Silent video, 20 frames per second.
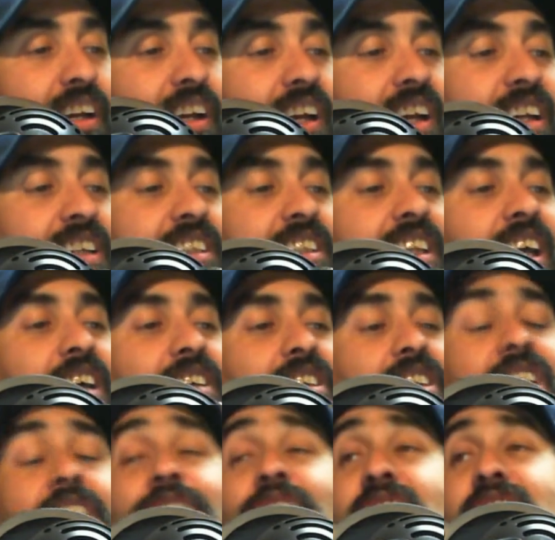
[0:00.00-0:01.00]

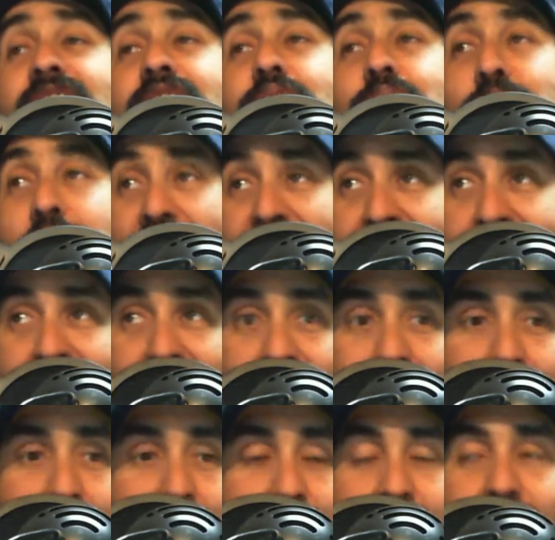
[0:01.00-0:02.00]
Excessively
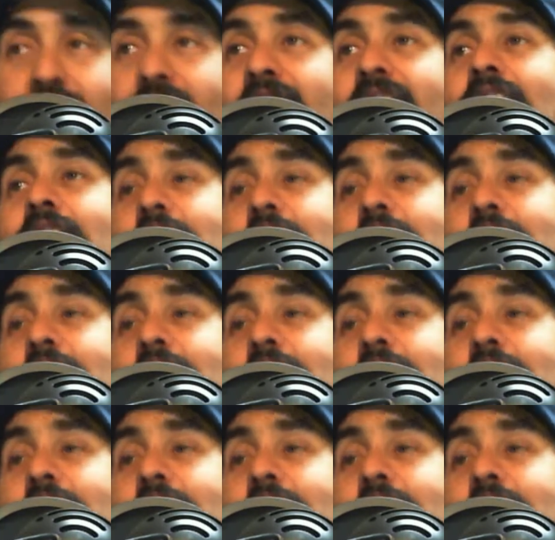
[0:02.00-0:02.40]
Spending. And